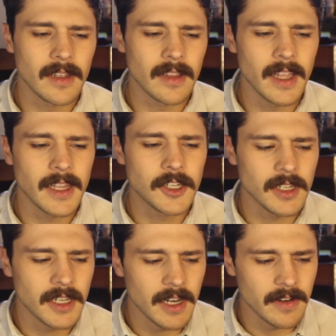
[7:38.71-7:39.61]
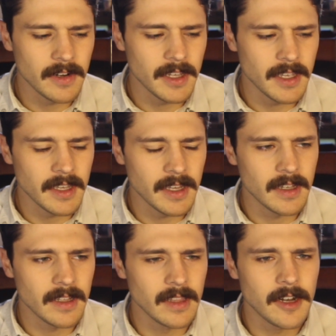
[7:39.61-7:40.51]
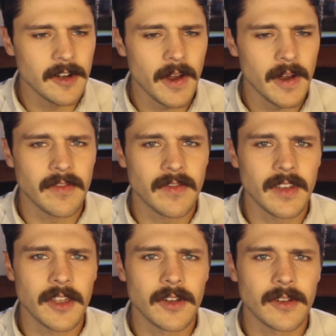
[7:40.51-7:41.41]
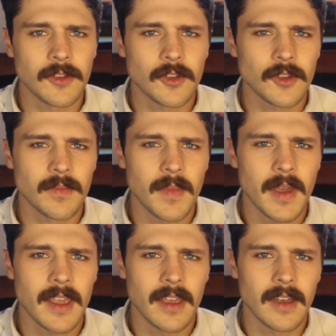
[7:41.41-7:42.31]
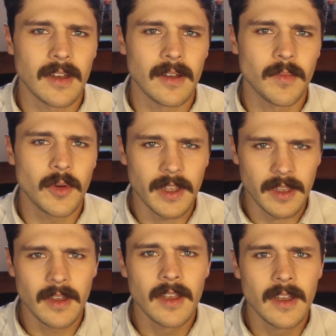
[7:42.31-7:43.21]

legendary literary figures making a pretty